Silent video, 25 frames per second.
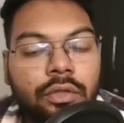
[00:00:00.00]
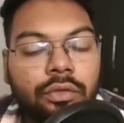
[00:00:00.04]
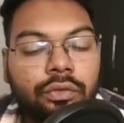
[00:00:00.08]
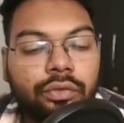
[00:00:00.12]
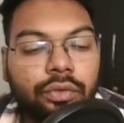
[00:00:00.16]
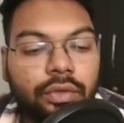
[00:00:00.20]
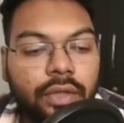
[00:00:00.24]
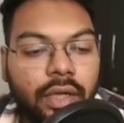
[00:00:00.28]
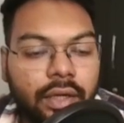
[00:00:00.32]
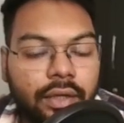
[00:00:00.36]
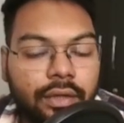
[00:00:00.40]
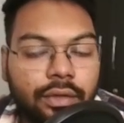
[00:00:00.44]

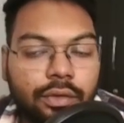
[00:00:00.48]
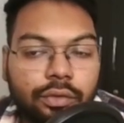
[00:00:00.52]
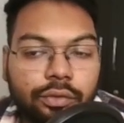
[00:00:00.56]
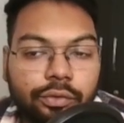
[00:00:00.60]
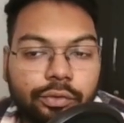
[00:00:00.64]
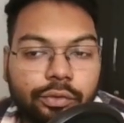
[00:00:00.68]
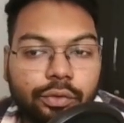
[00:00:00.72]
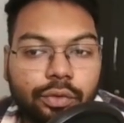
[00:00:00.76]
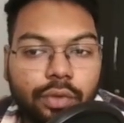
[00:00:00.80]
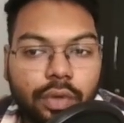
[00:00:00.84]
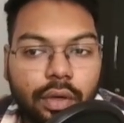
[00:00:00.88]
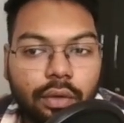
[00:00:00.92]
So that
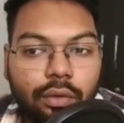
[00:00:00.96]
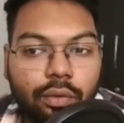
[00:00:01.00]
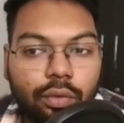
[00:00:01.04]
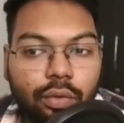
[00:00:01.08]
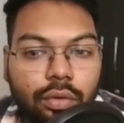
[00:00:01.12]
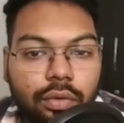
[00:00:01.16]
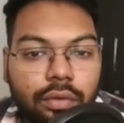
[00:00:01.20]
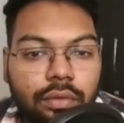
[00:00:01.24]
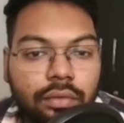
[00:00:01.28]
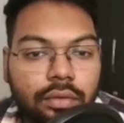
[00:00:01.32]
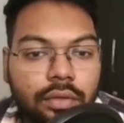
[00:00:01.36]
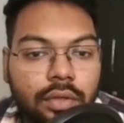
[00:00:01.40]
gives you a
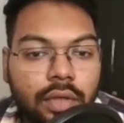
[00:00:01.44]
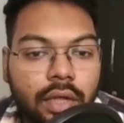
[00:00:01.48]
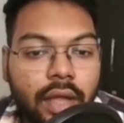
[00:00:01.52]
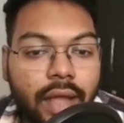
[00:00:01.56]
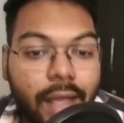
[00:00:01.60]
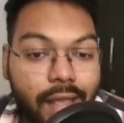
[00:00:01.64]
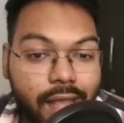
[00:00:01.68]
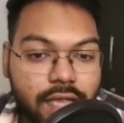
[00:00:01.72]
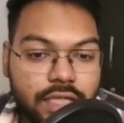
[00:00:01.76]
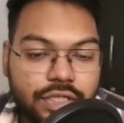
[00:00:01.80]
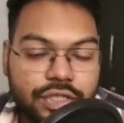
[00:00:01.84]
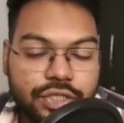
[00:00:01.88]
good
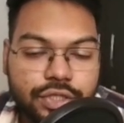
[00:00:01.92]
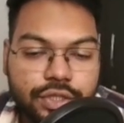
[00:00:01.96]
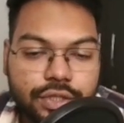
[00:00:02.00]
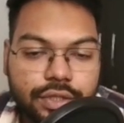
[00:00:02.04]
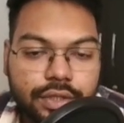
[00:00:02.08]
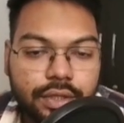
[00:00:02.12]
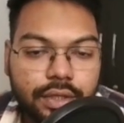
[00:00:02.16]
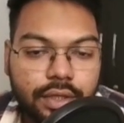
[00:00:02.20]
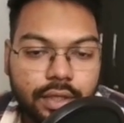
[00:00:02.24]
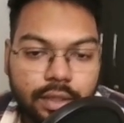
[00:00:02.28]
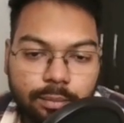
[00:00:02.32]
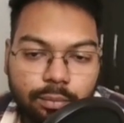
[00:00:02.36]
edge
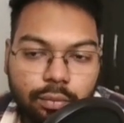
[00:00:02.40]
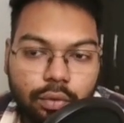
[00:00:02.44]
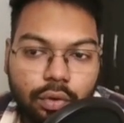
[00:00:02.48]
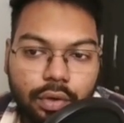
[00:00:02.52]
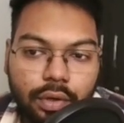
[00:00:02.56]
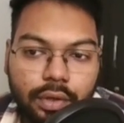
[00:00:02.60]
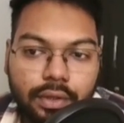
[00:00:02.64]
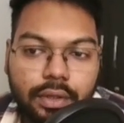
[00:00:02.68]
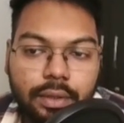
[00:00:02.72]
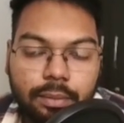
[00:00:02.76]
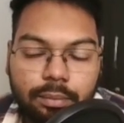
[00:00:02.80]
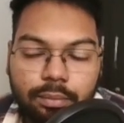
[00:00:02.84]
in
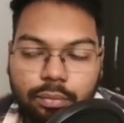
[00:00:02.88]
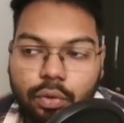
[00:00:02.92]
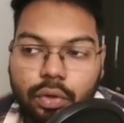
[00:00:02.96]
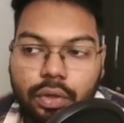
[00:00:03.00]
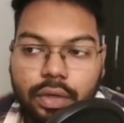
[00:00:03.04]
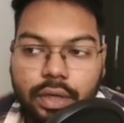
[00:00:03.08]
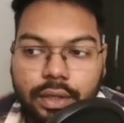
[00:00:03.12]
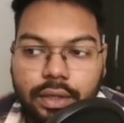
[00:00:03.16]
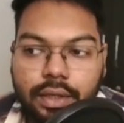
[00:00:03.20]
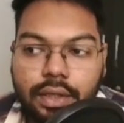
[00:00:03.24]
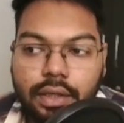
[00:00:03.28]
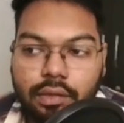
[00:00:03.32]
product
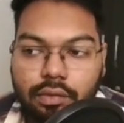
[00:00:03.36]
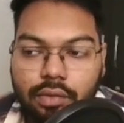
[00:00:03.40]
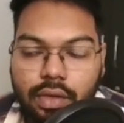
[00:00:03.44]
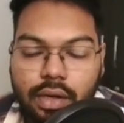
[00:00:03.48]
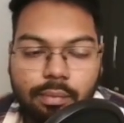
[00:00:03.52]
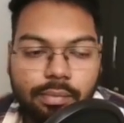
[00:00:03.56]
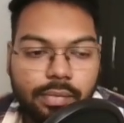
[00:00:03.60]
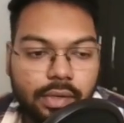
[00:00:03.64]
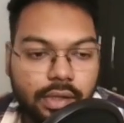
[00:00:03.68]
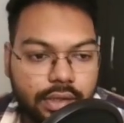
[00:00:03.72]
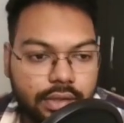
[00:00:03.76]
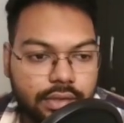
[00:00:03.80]
protecting your
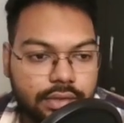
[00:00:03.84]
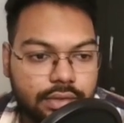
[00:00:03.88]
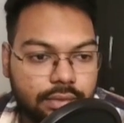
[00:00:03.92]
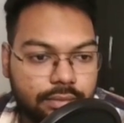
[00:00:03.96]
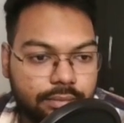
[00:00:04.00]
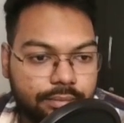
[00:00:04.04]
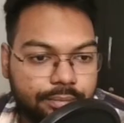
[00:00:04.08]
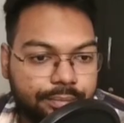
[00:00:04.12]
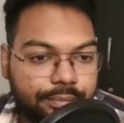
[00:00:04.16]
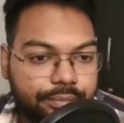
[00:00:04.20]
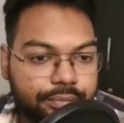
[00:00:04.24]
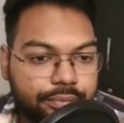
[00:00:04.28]

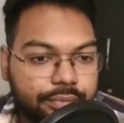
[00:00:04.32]
application.